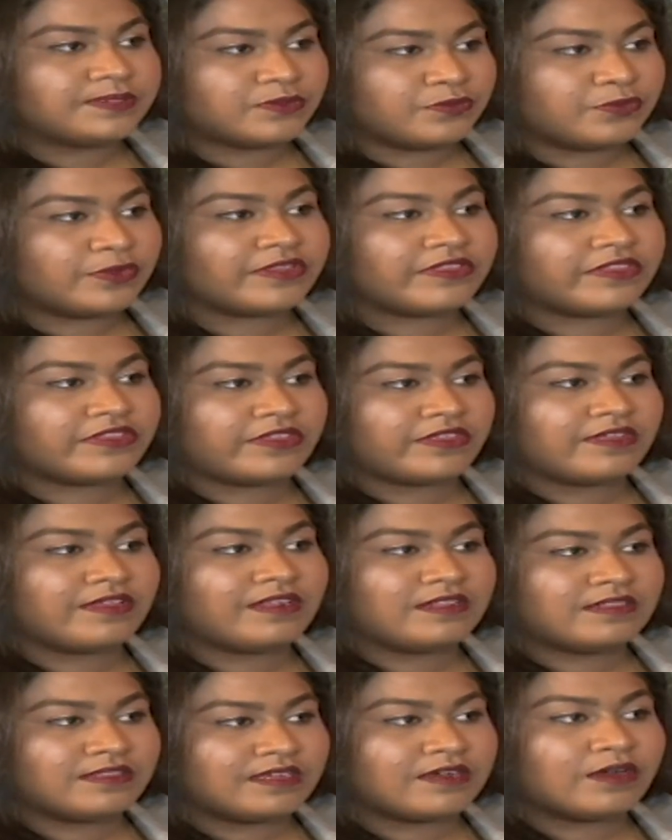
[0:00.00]
with
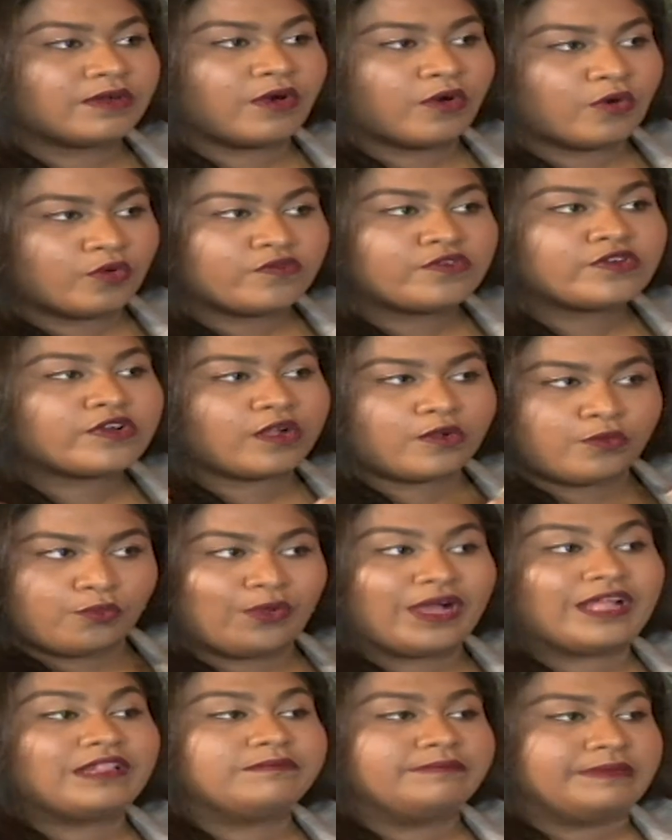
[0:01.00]
the overall
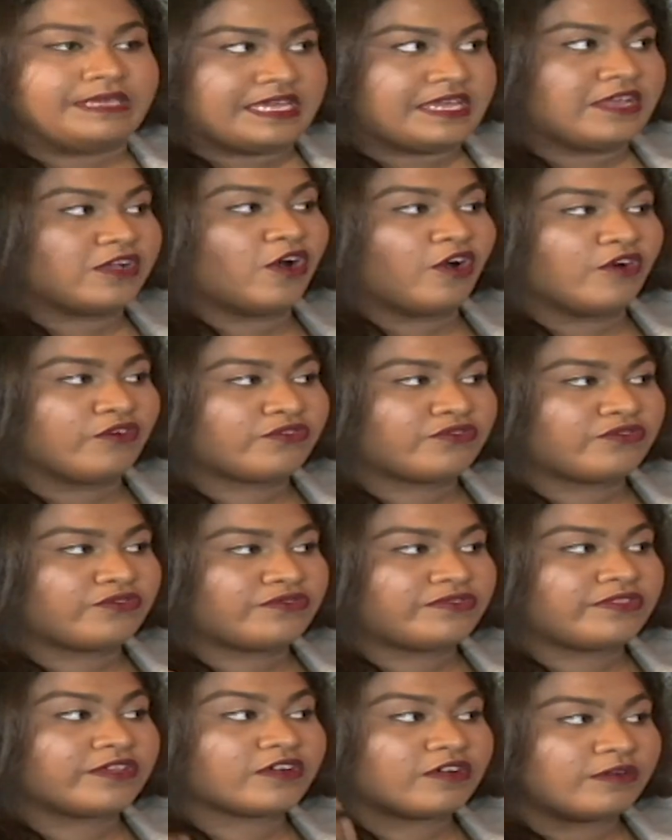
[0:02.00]
well-being of
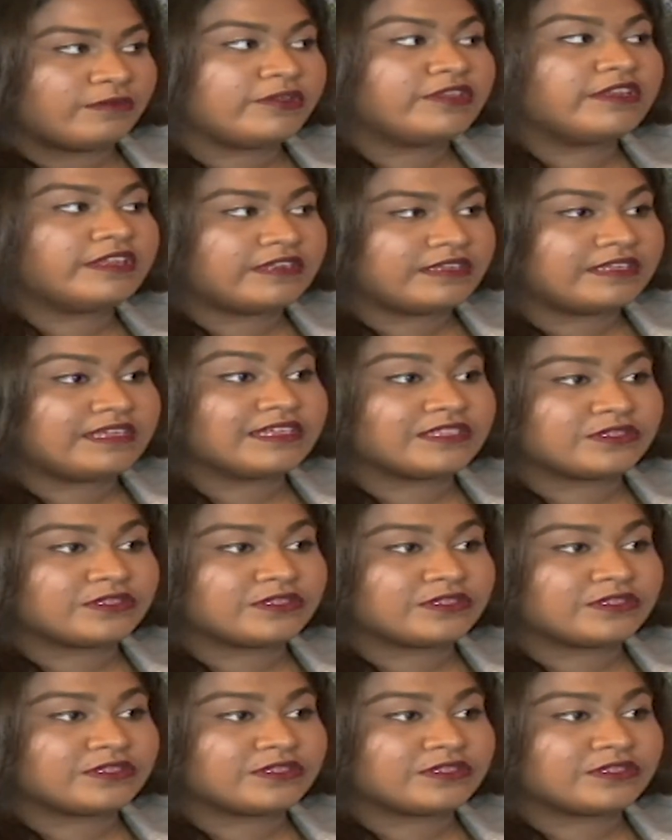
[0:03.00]
the community as